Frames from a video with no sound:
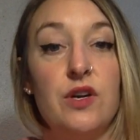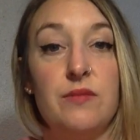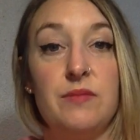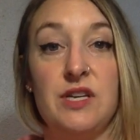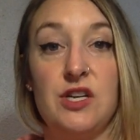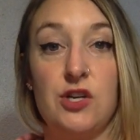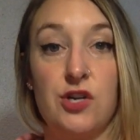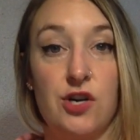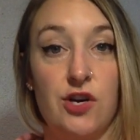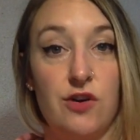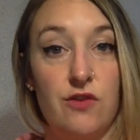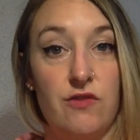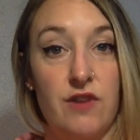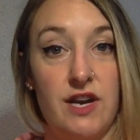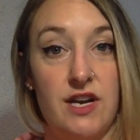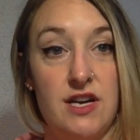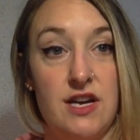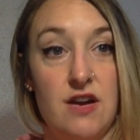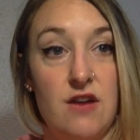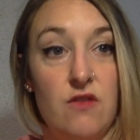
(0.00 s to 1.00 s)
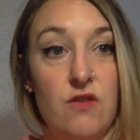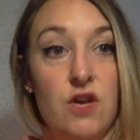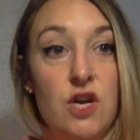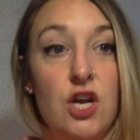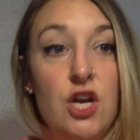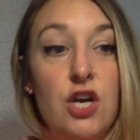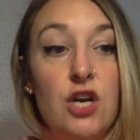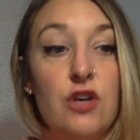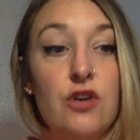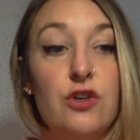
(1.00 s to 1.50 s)
to be heard right now.
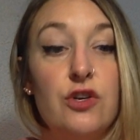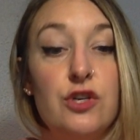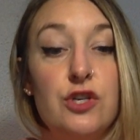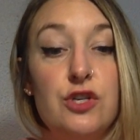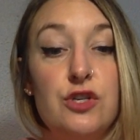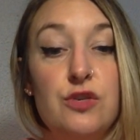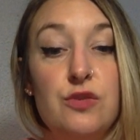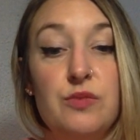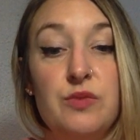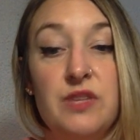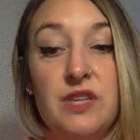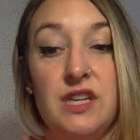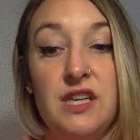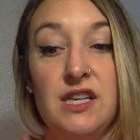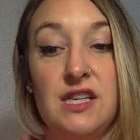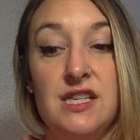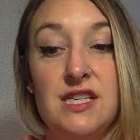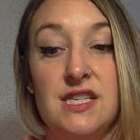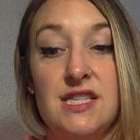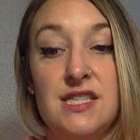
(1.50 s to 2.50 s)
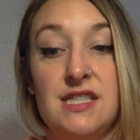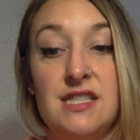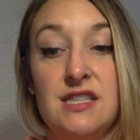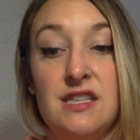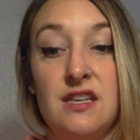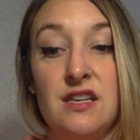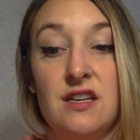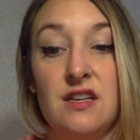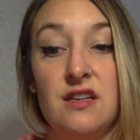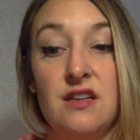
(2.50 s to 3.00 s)
Could you please
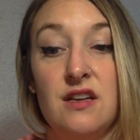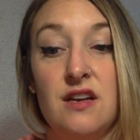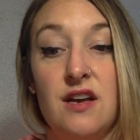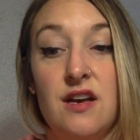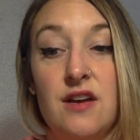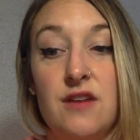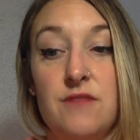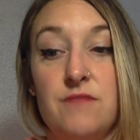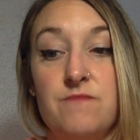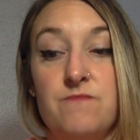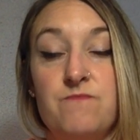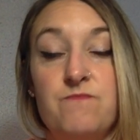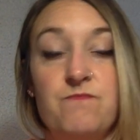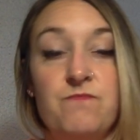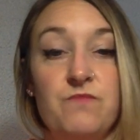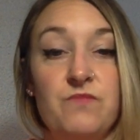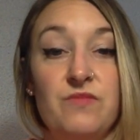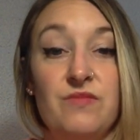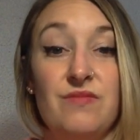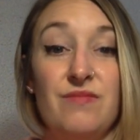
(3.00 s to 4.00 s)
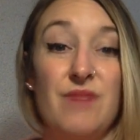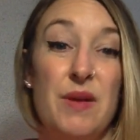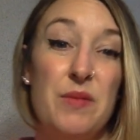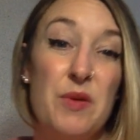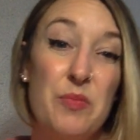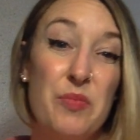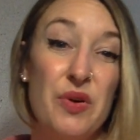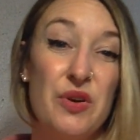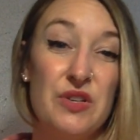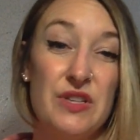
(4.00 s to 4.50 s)
maybe
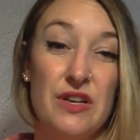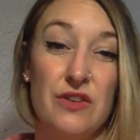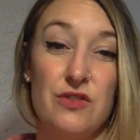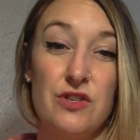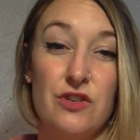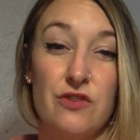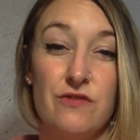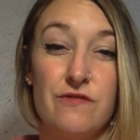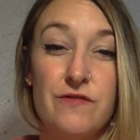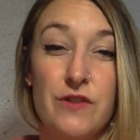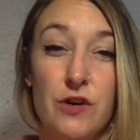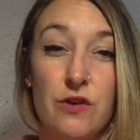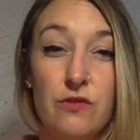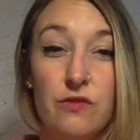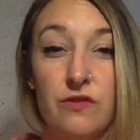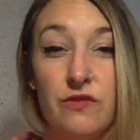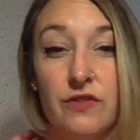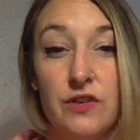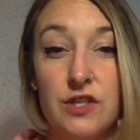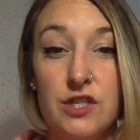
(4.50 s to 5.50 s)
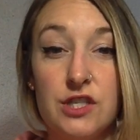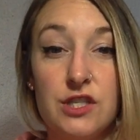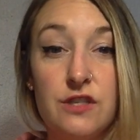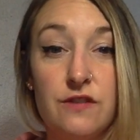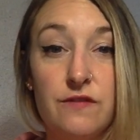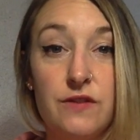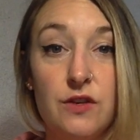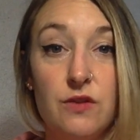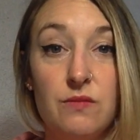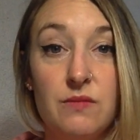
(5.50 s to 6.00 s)
put down your phone for just a
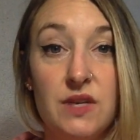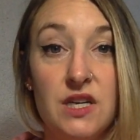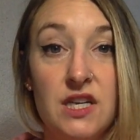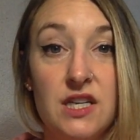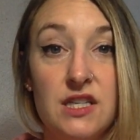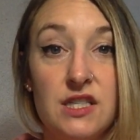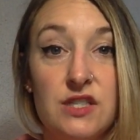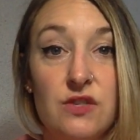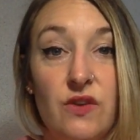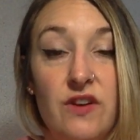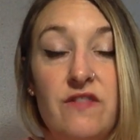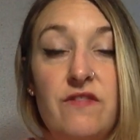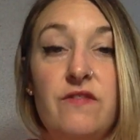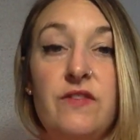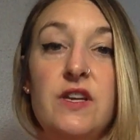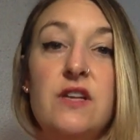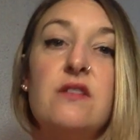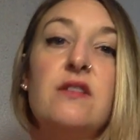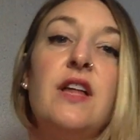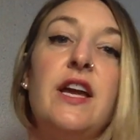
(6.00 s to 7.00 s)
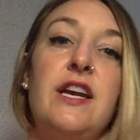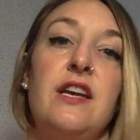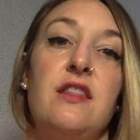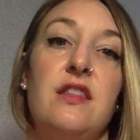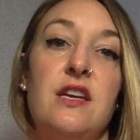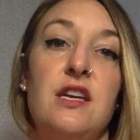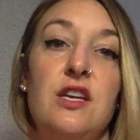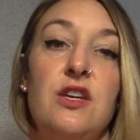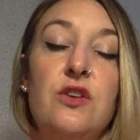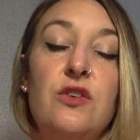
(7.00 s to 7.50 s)
few minutes so I feel like
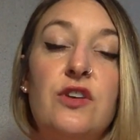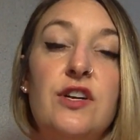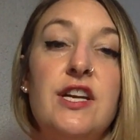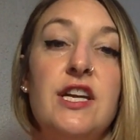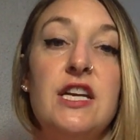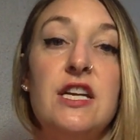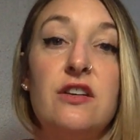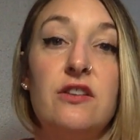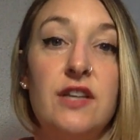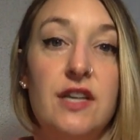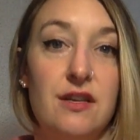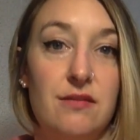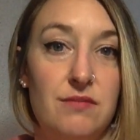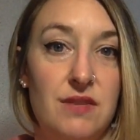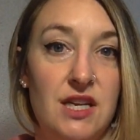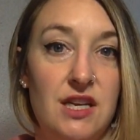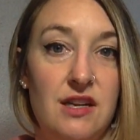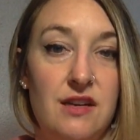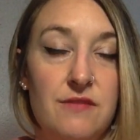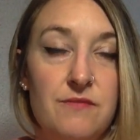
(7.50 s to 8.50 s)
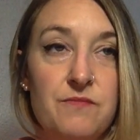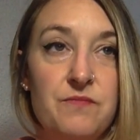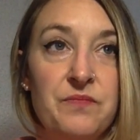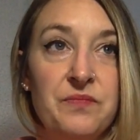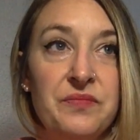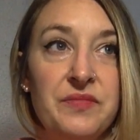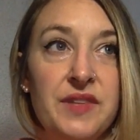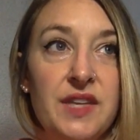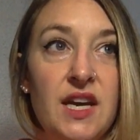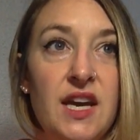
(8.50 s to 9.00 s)
that you're hearing me?
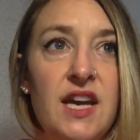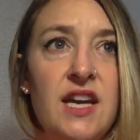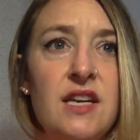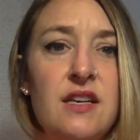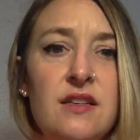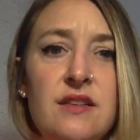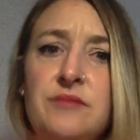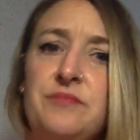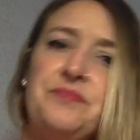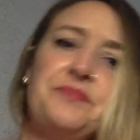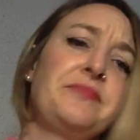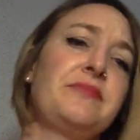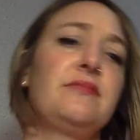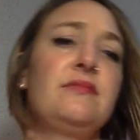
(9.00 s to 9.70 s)
And